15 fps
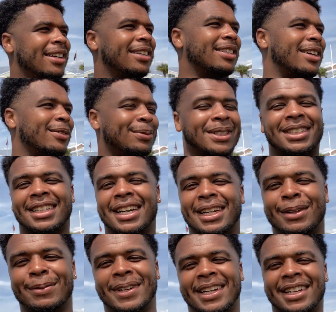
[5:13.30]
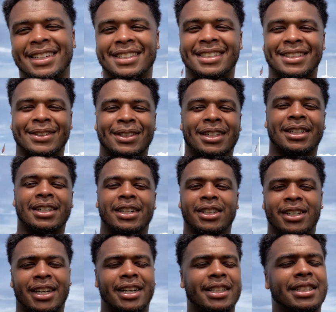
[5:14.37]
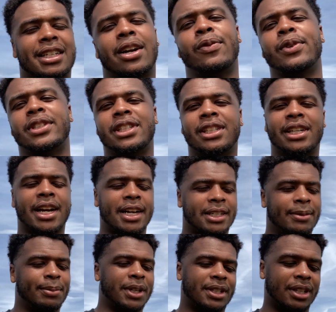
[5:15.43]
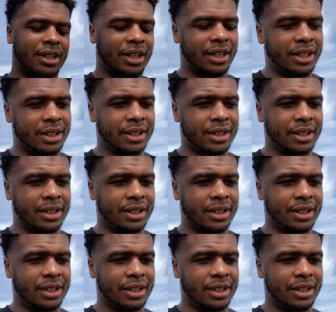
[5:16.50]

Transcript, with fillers: I'm excited, man. So uh, like I said, I wish you guys the best of luck.